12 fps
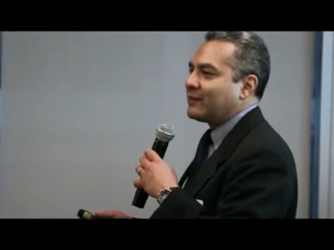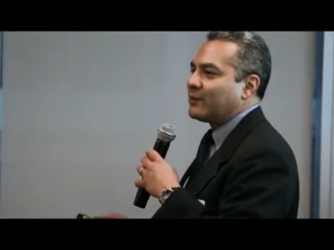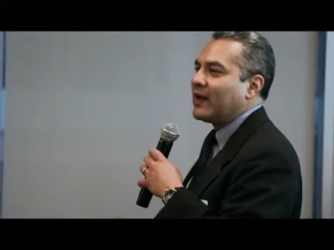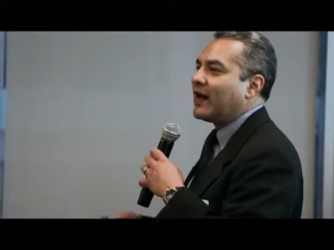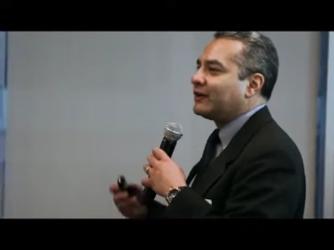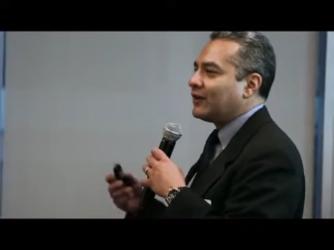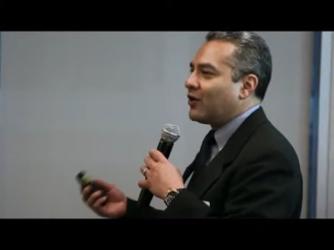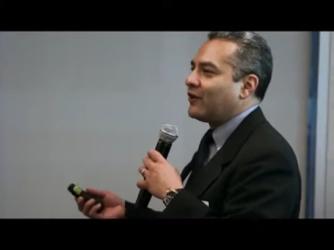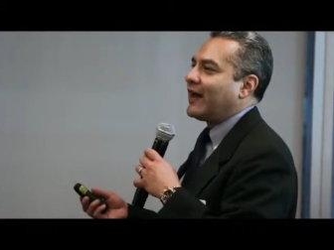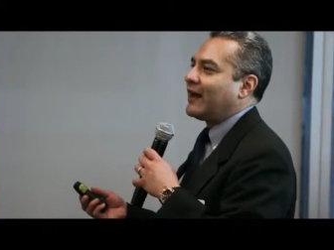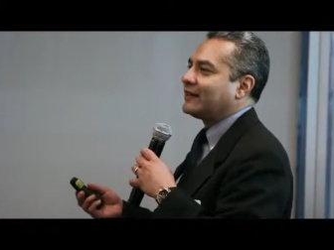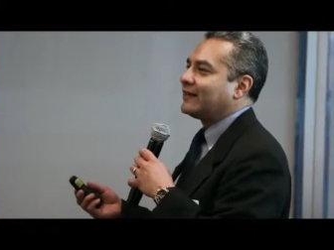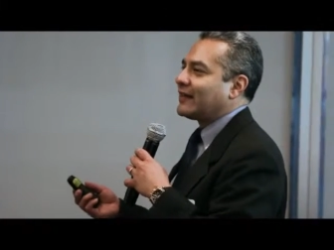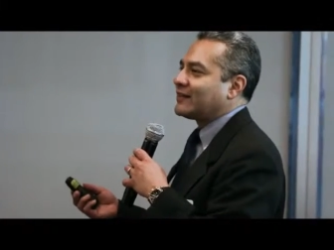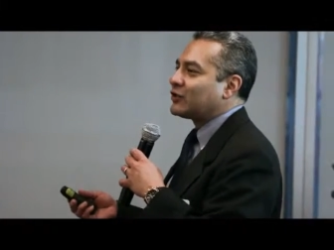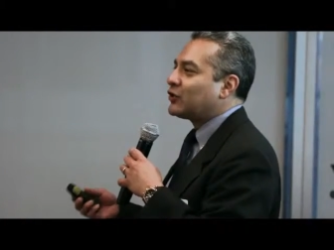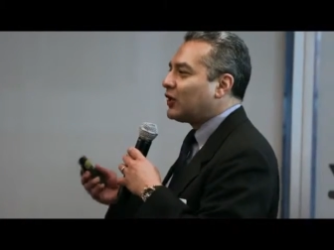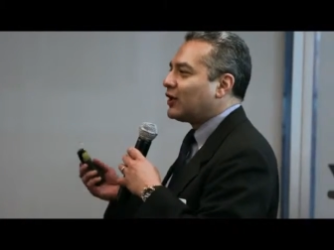And we all know that
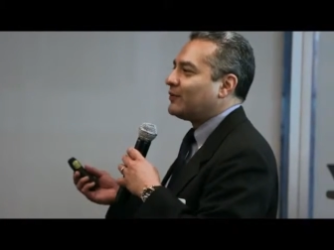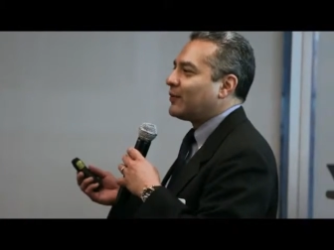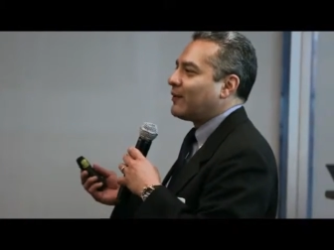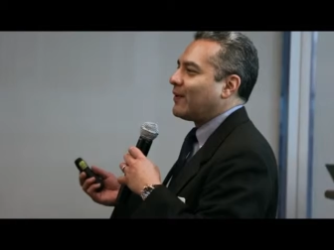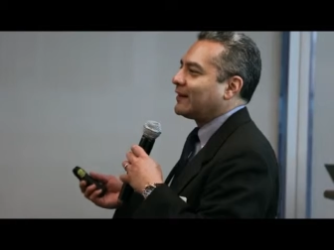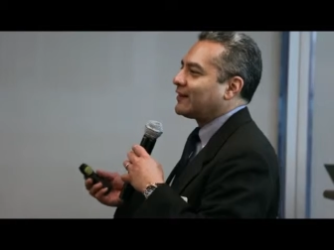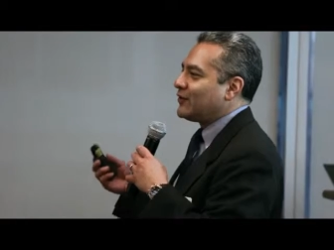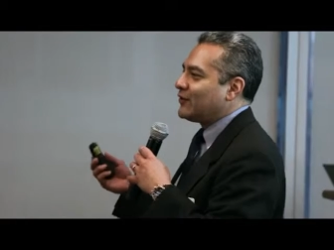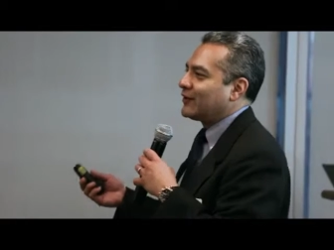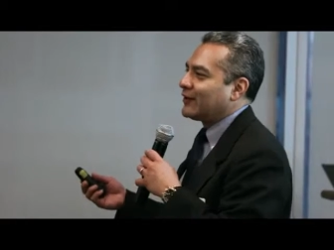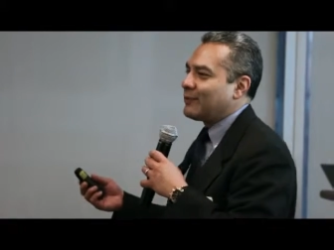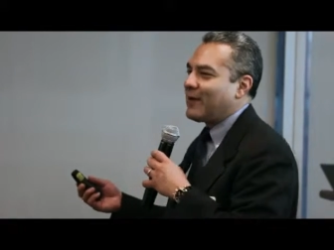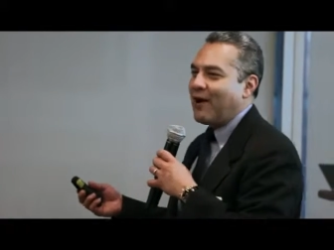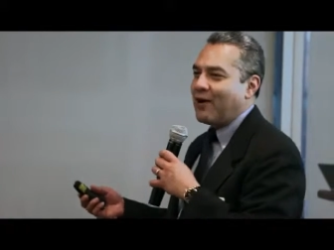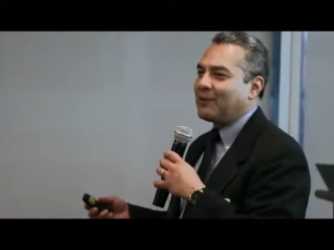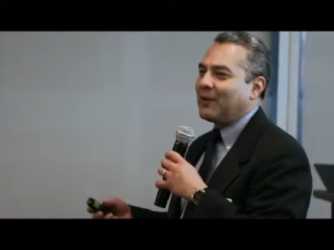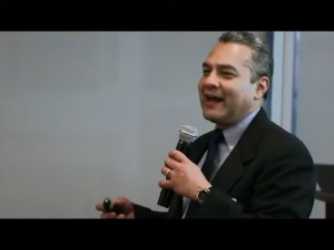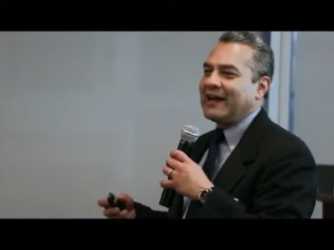that's good. We want our nuclear
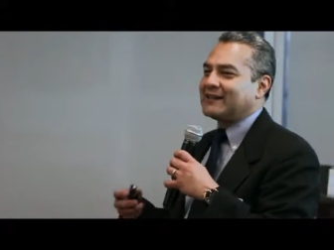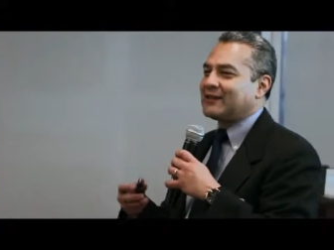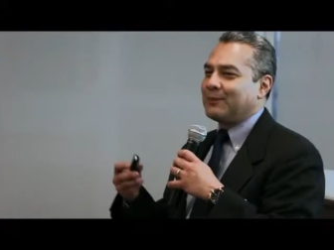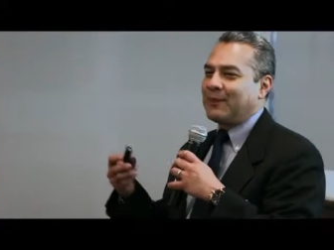power plants or